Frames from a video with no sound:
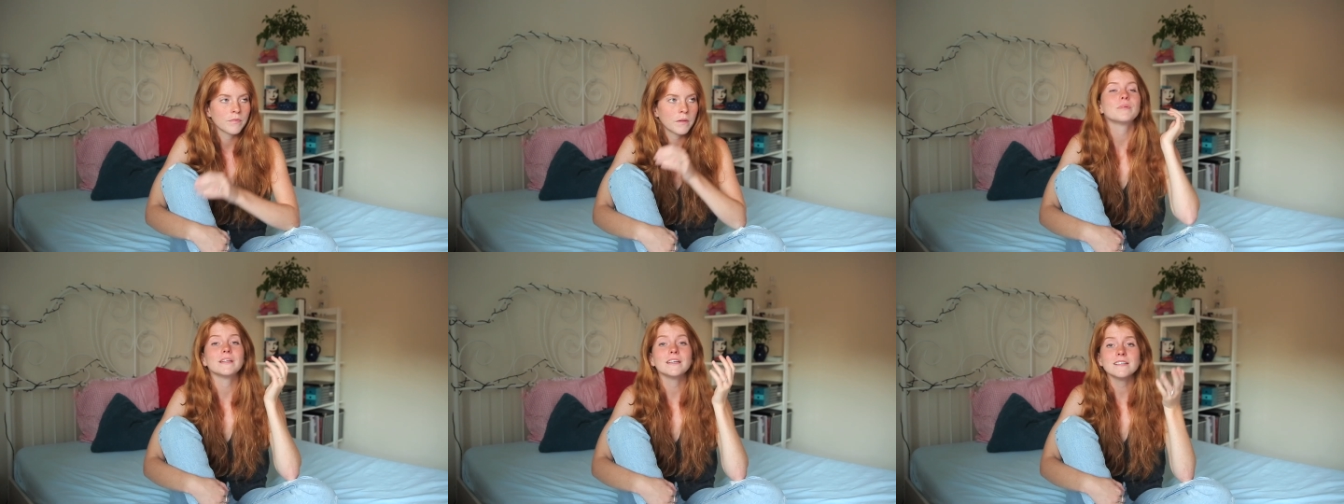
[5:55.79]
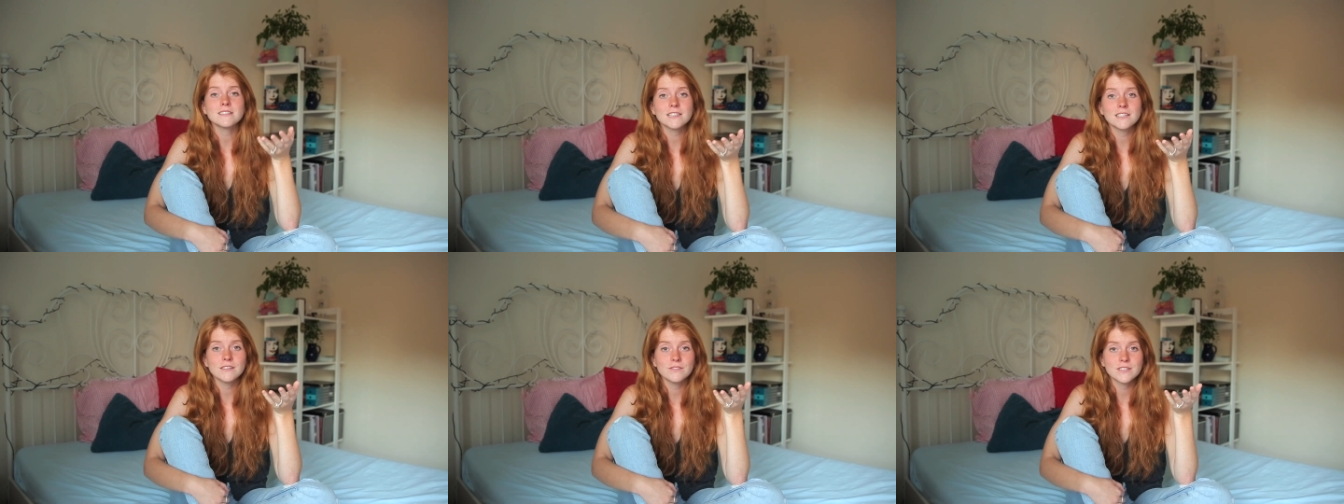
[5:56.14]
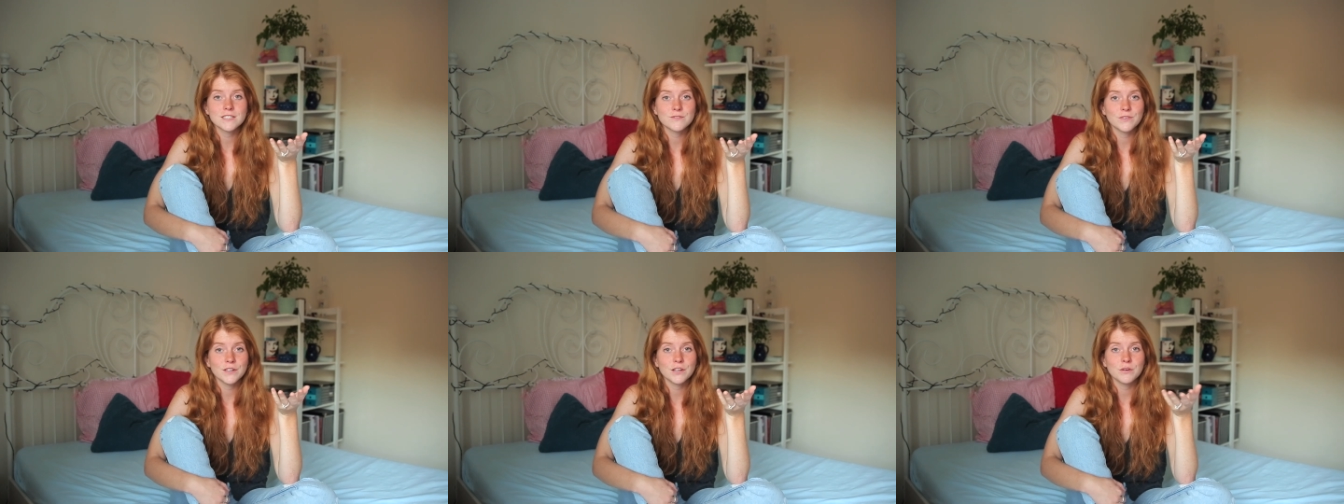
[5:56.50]
Please give
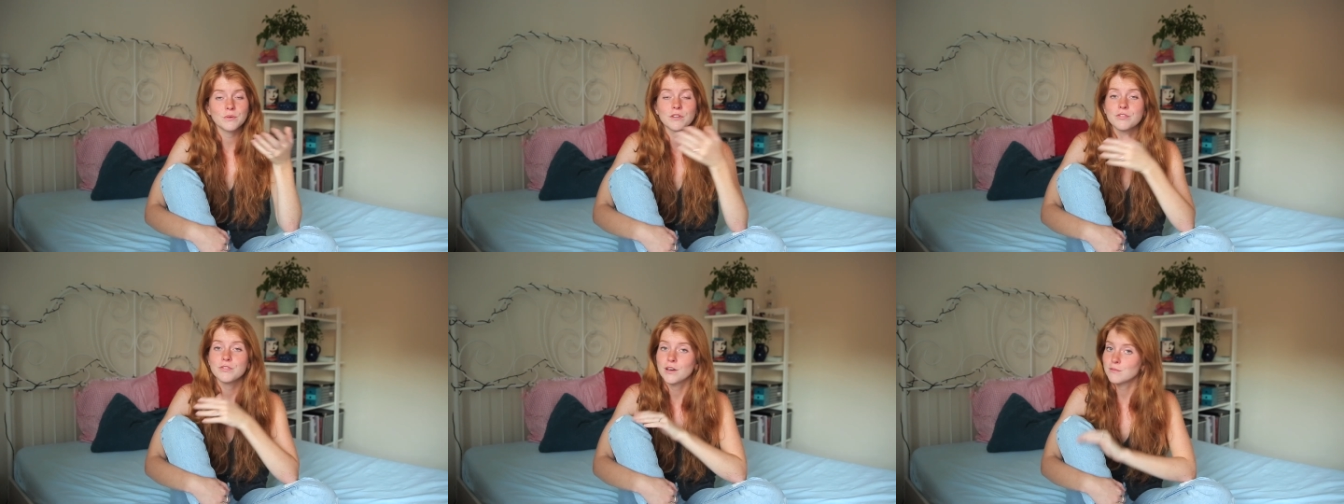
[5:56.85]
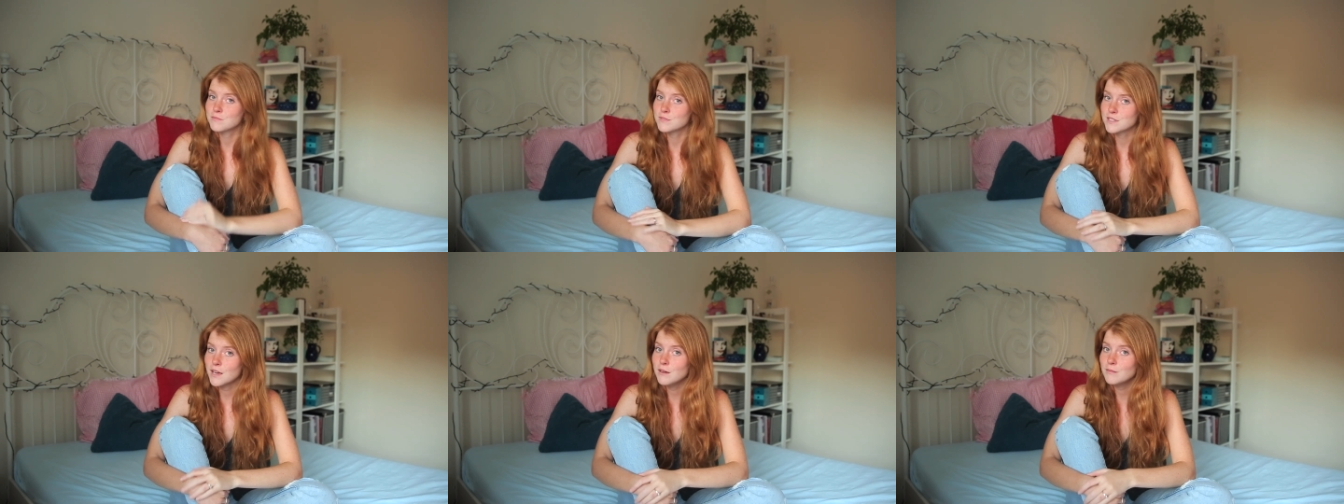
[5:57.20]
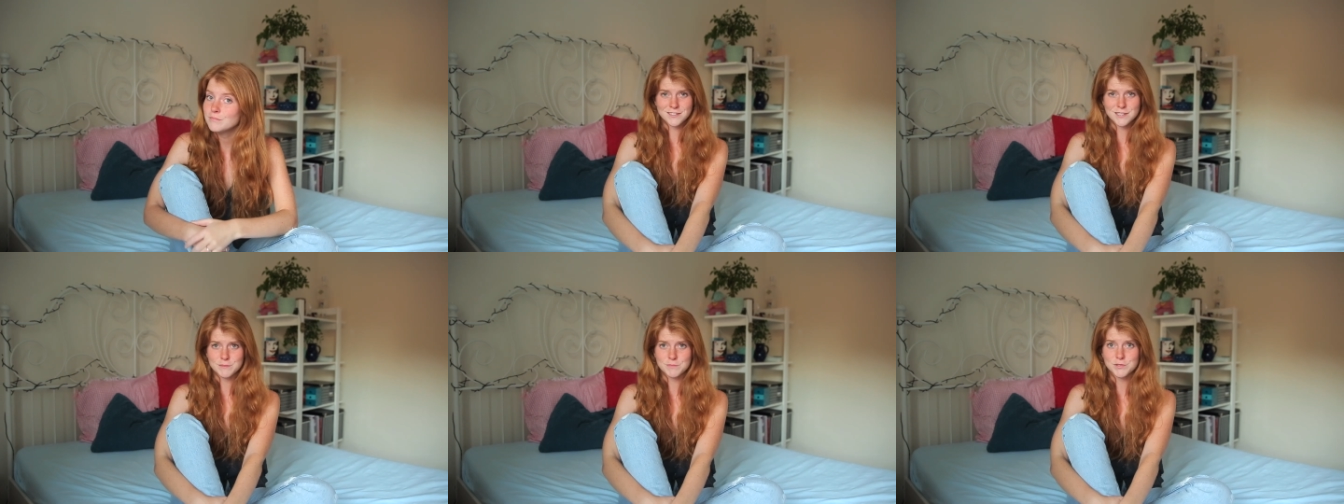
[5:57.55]
this video a thumbs
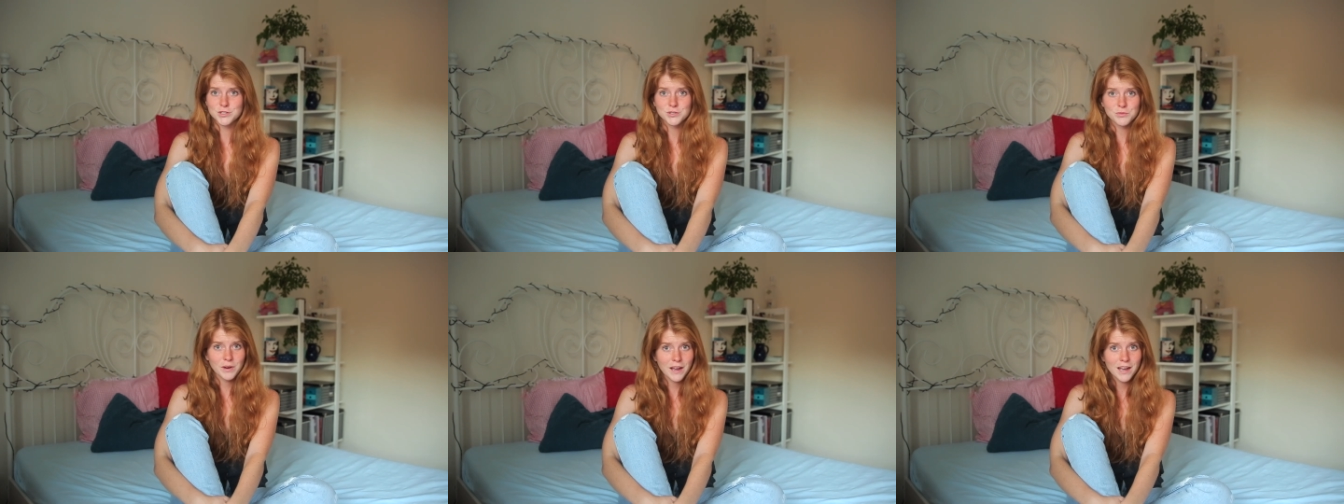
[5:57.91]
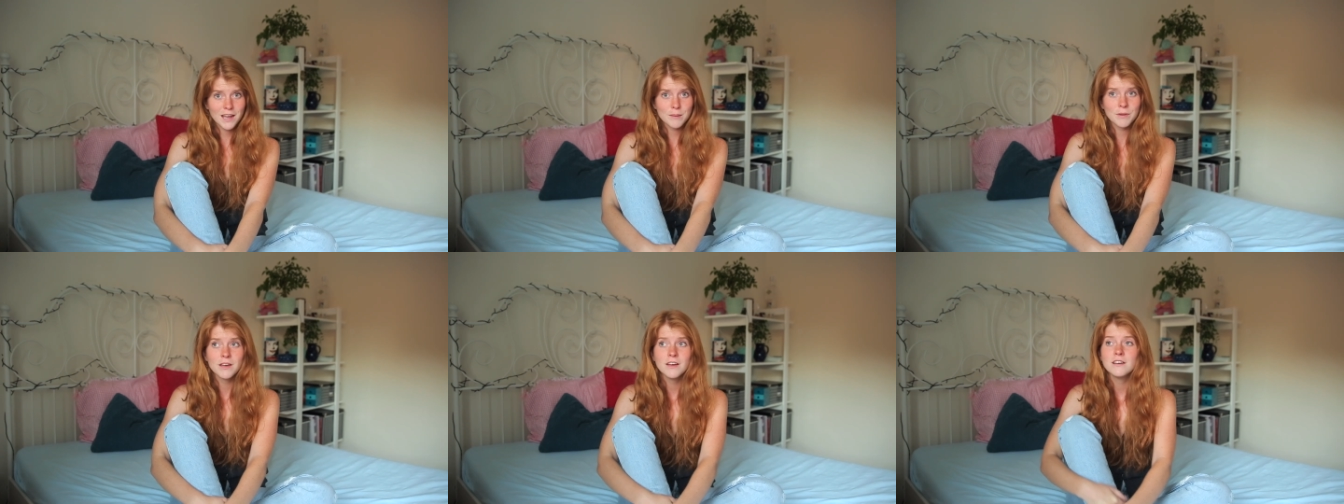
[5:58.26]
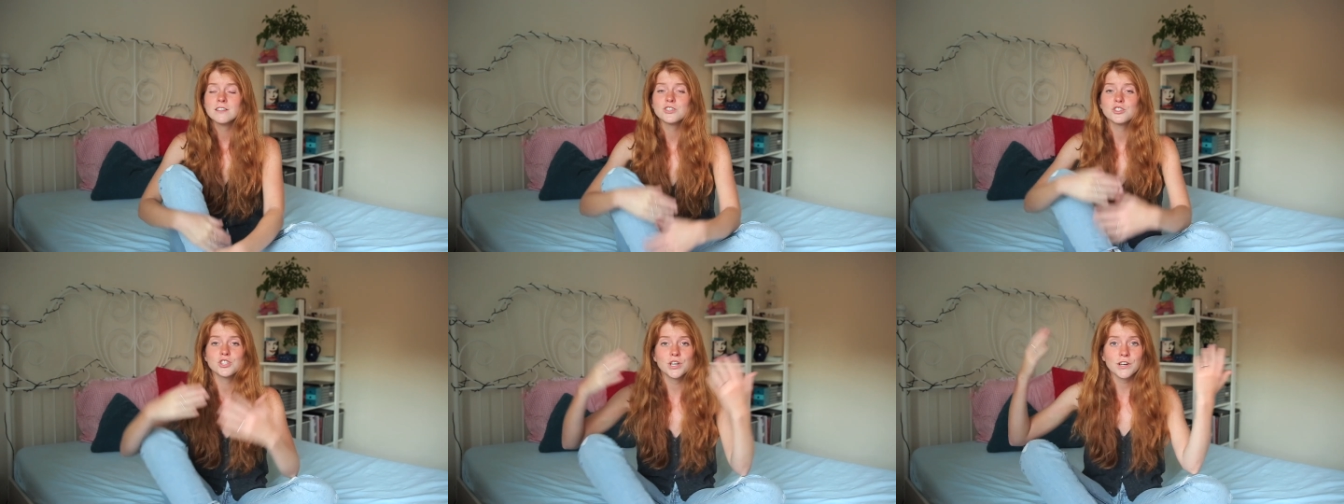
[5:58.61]
up, subscribe,
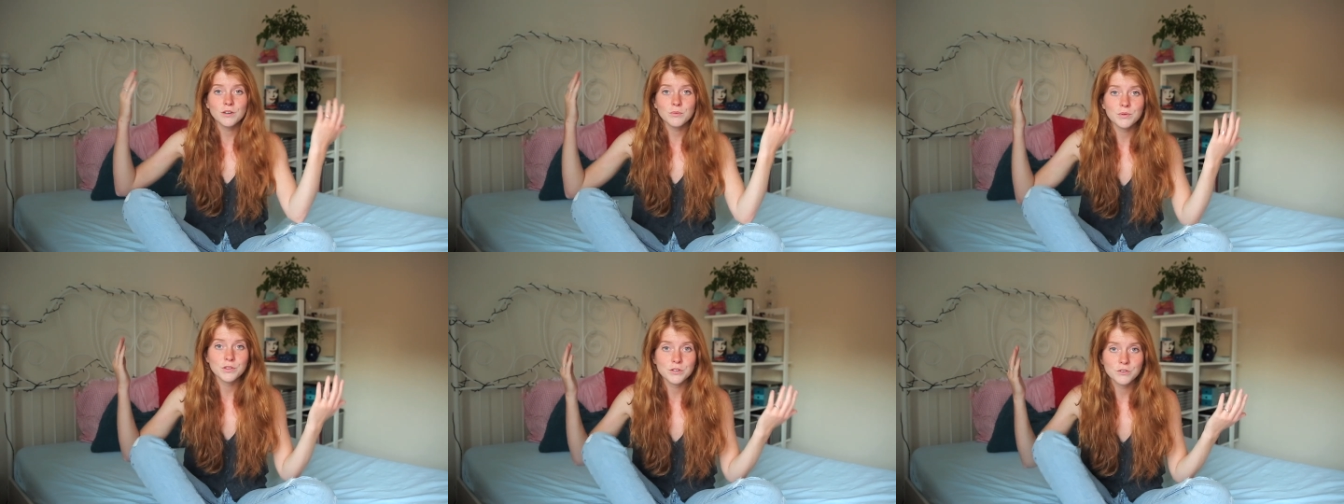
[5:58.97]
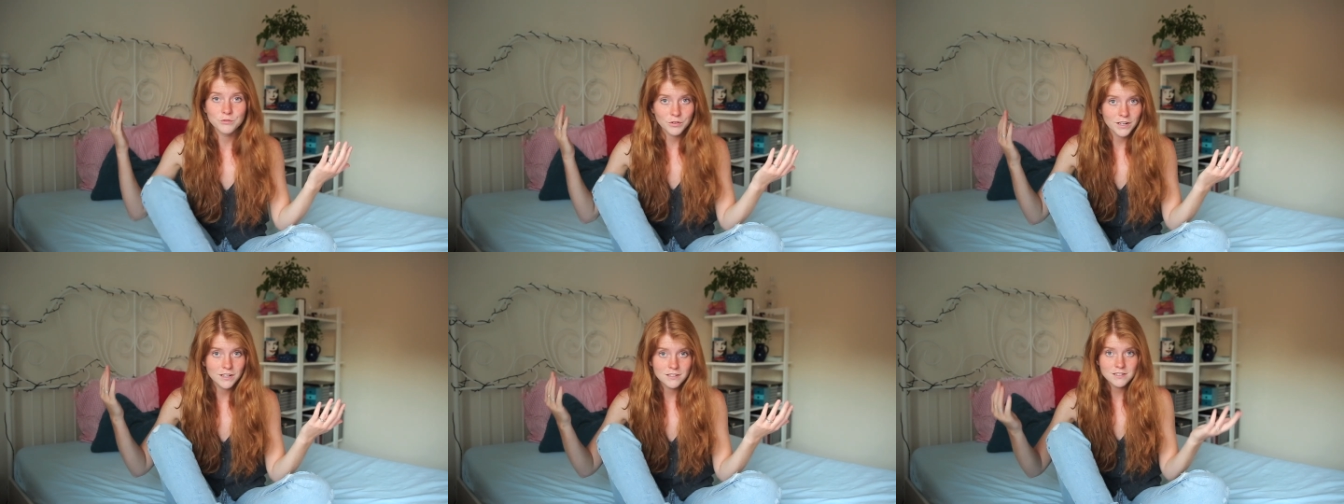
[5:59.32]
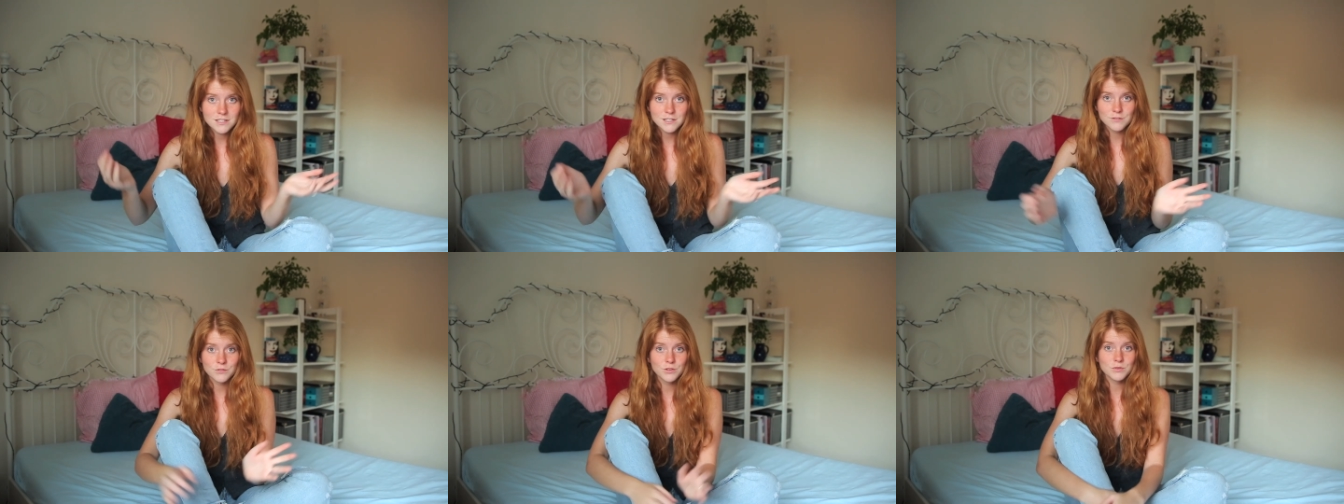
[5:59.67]
share it with your friends if